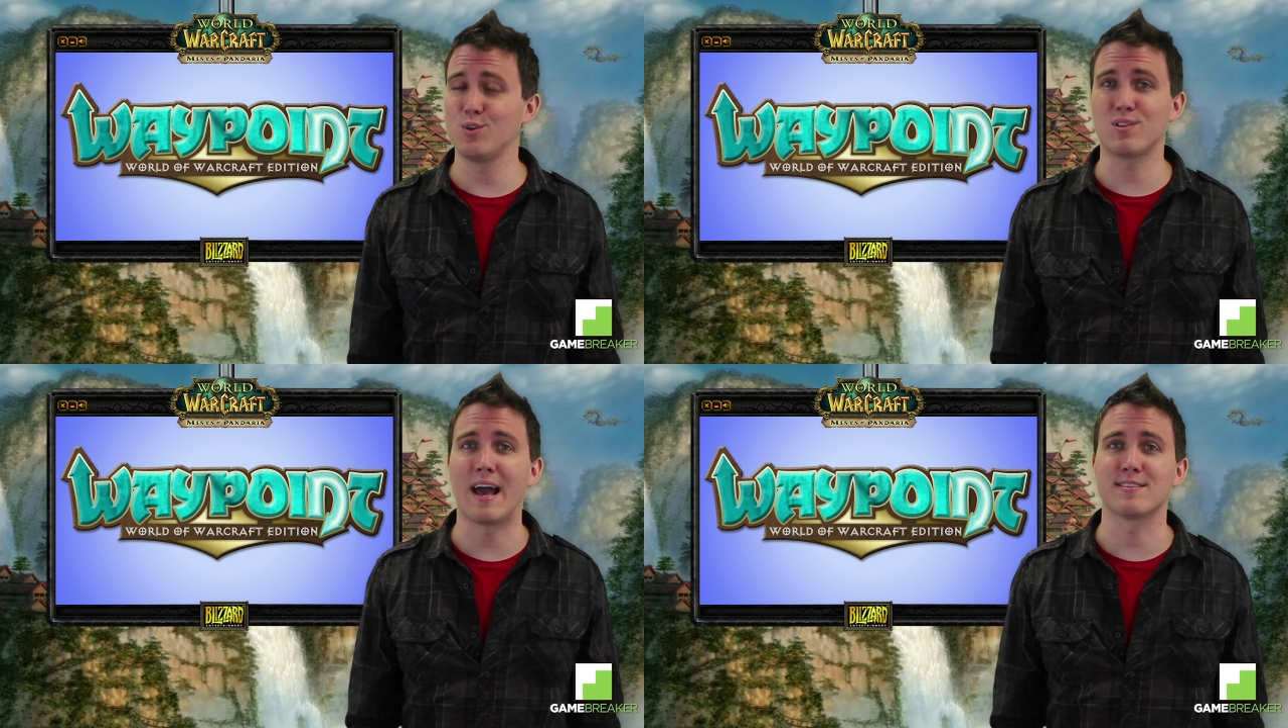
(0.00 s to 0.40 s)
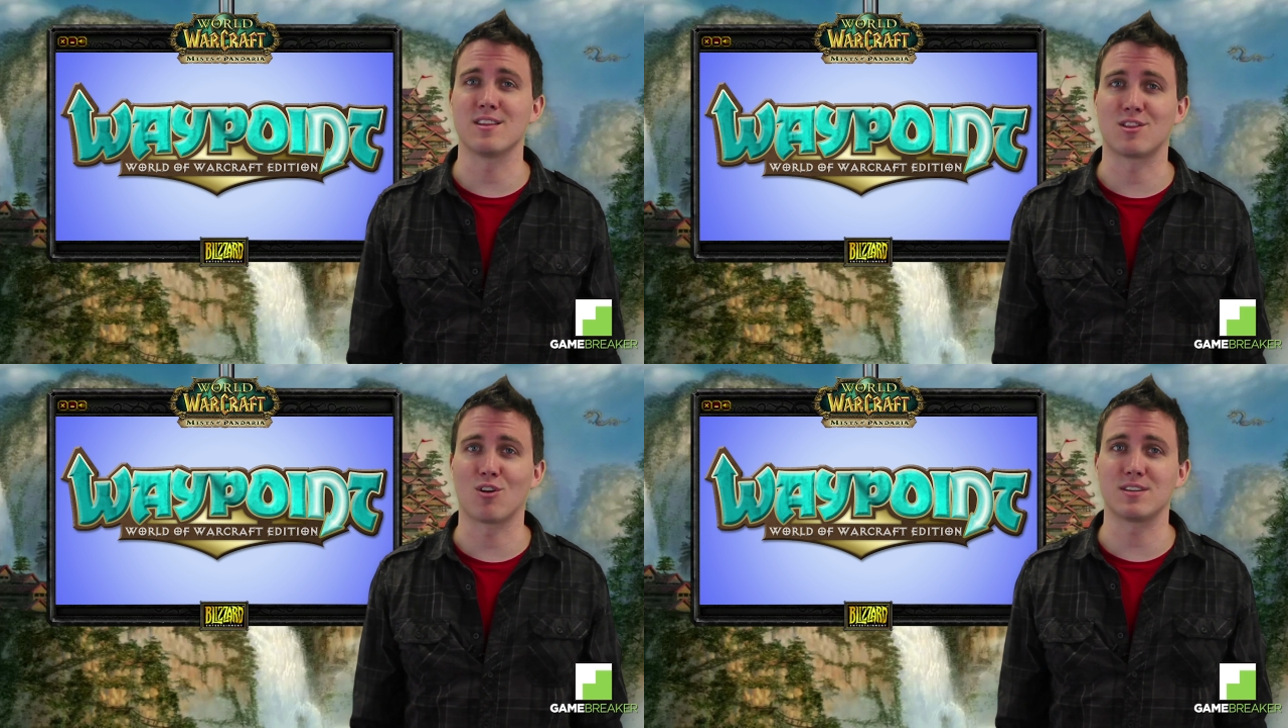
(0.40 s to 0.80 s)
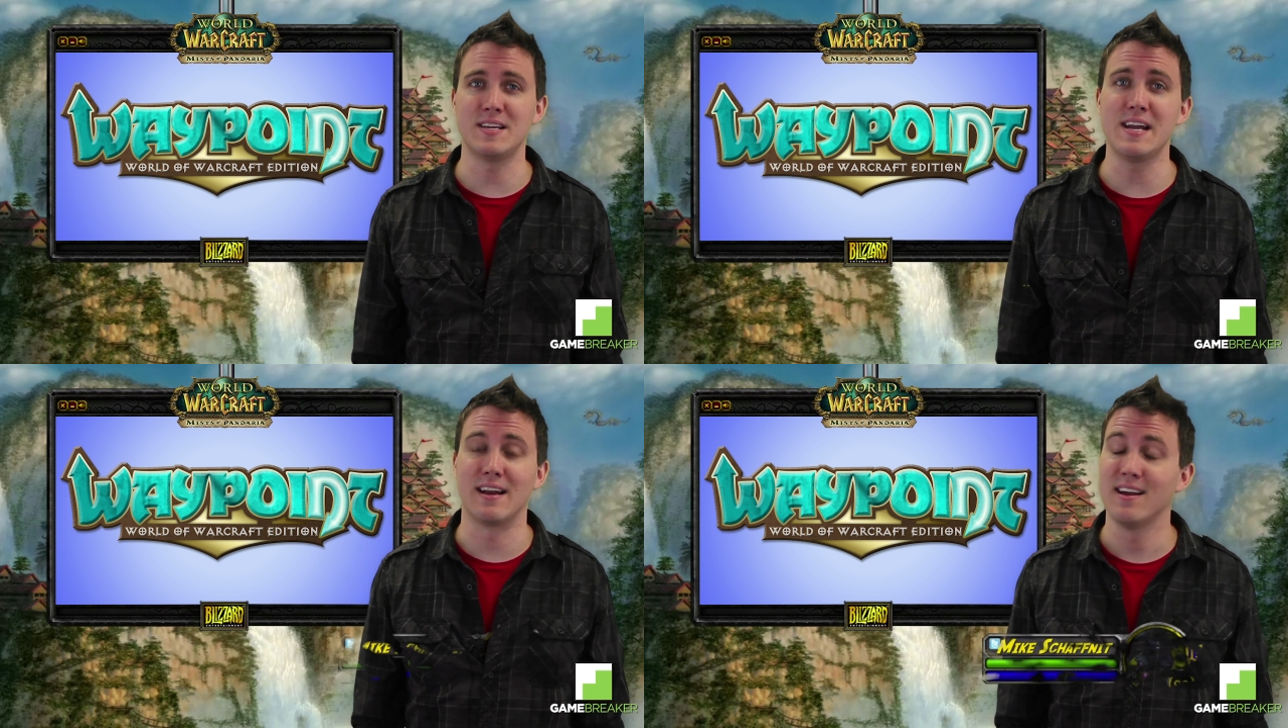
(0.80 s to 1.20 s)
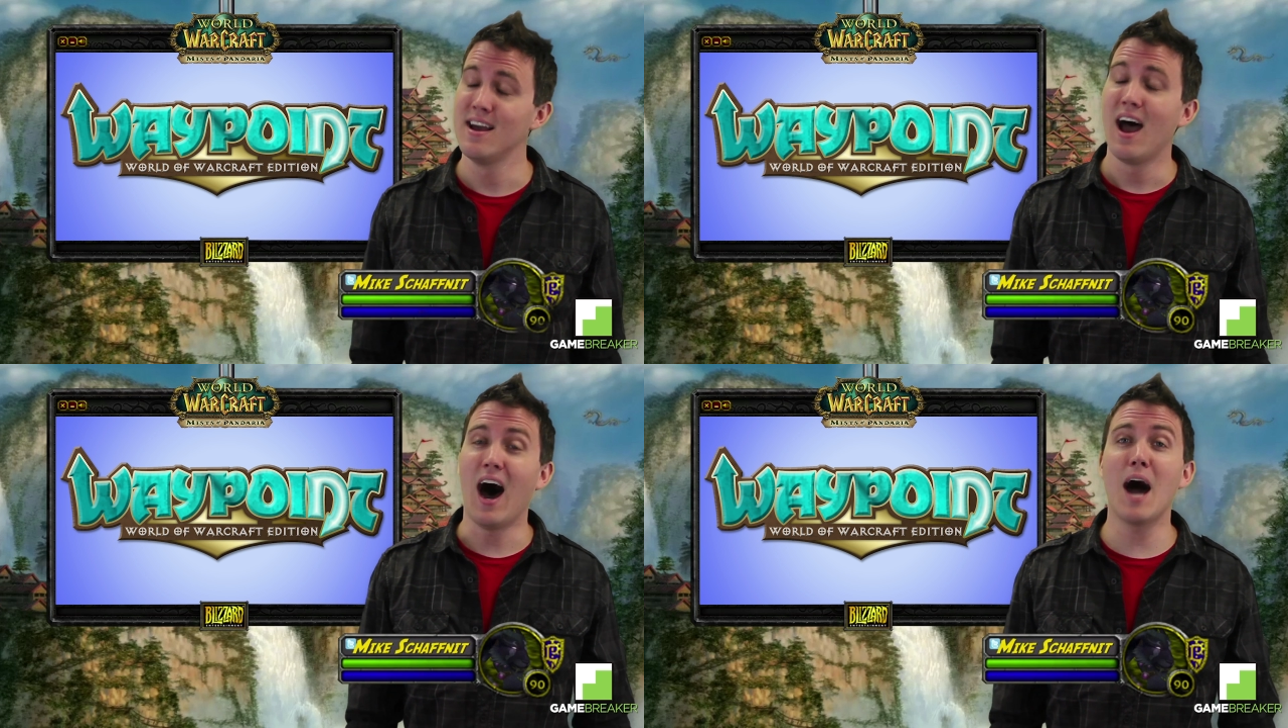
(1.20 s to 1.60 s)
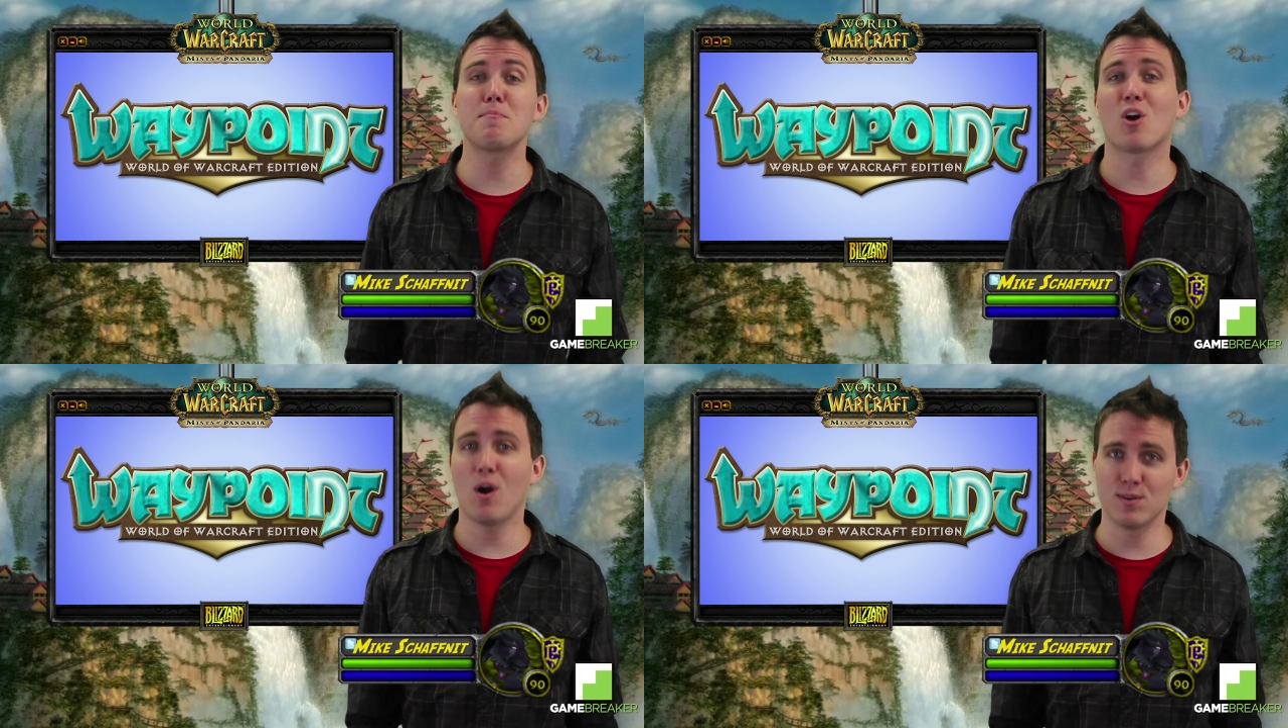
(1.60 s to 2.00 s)
2013. I'm
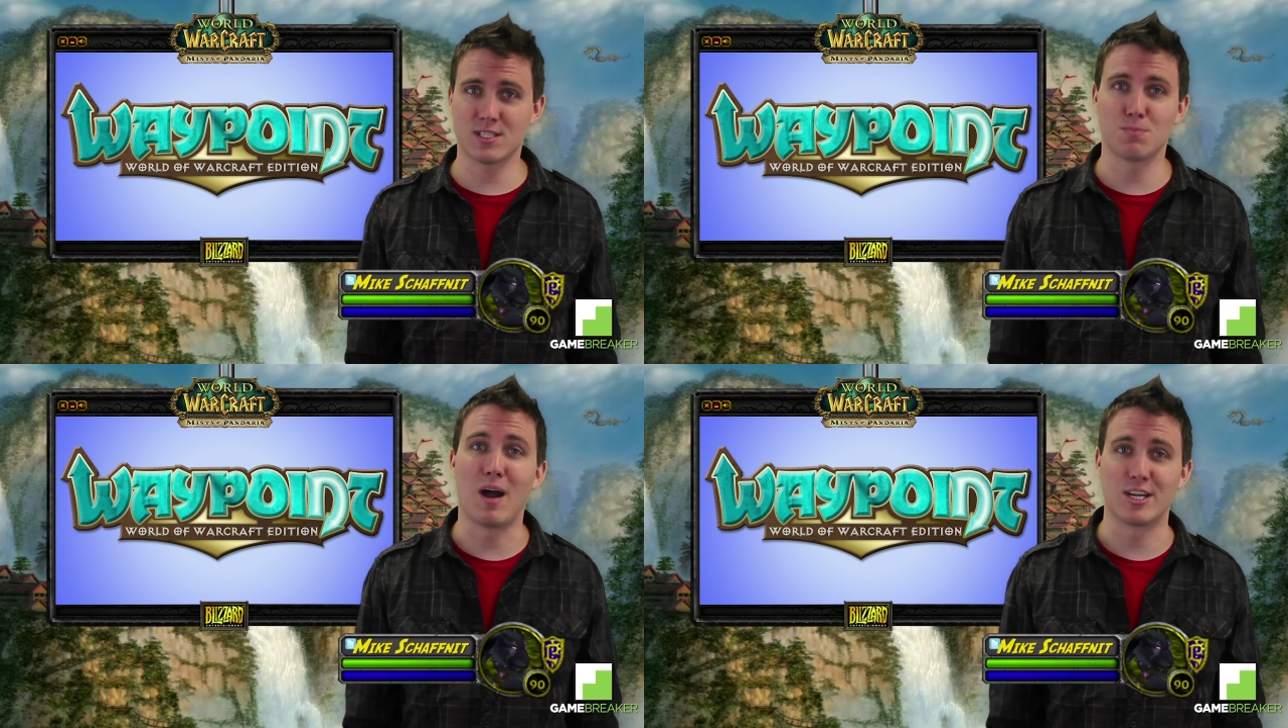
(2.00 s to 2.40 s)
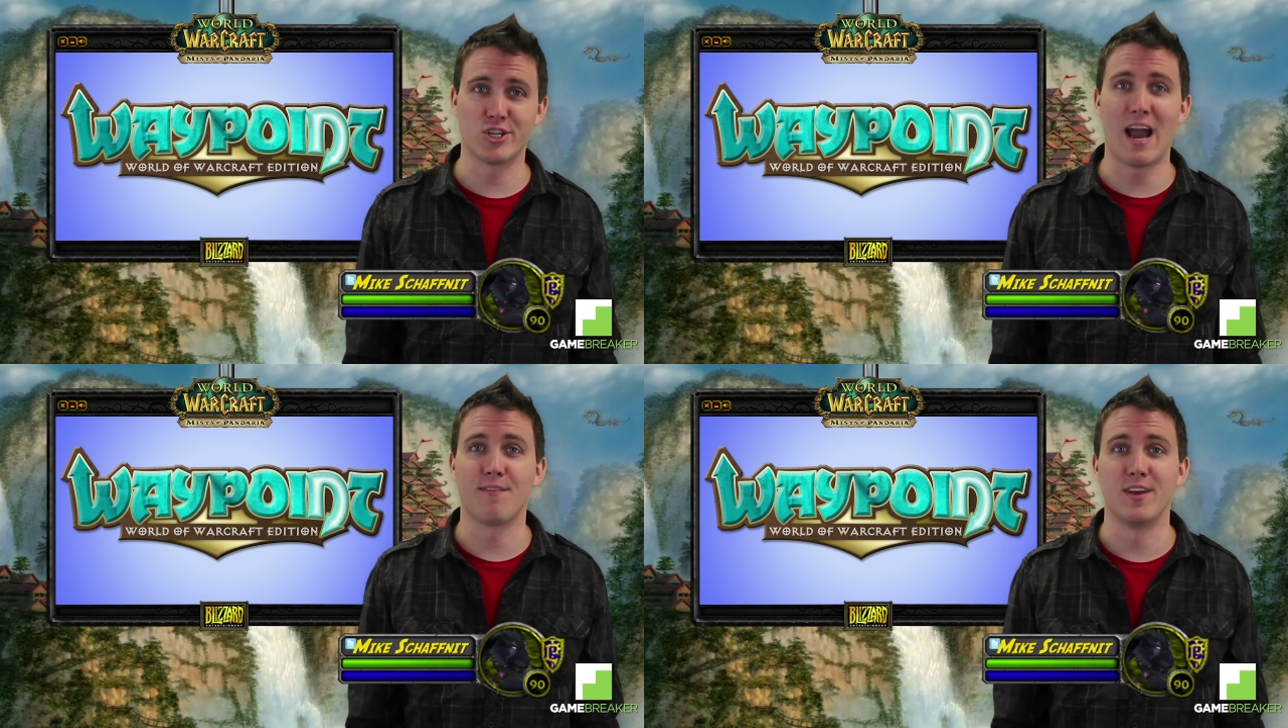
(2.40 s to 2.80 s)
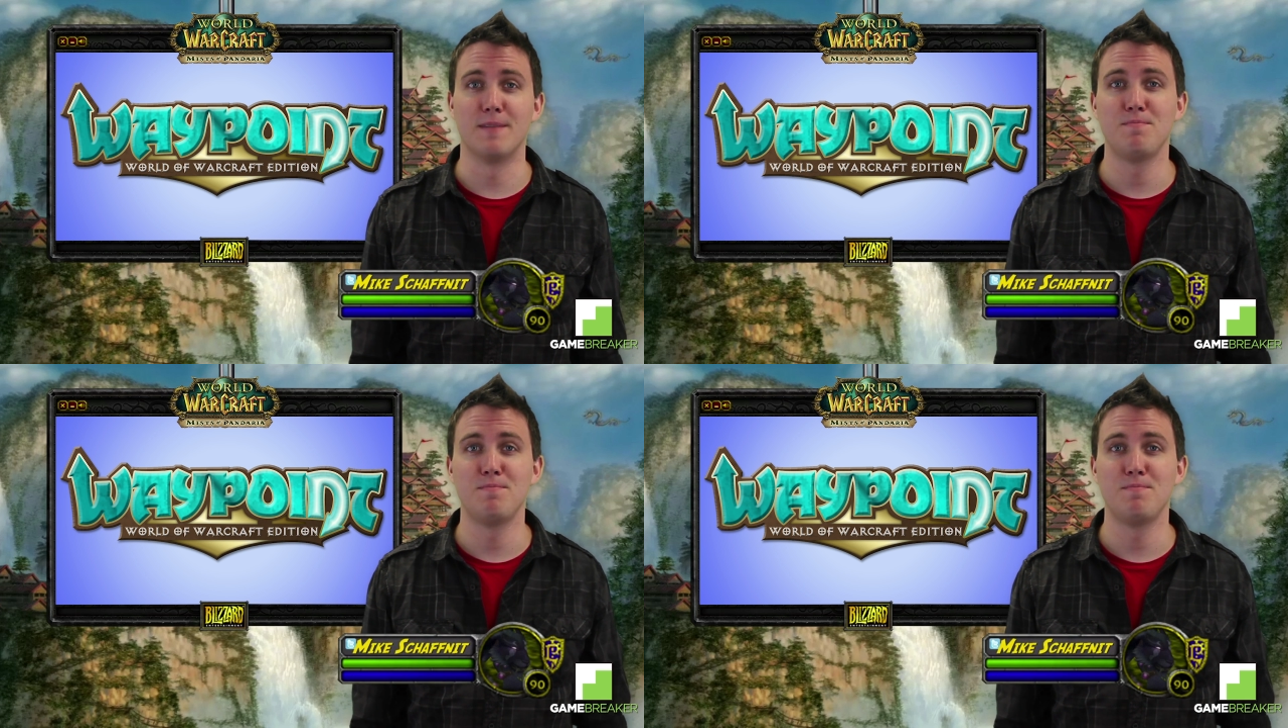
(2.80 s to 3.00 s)
your host, Mike Schaffner.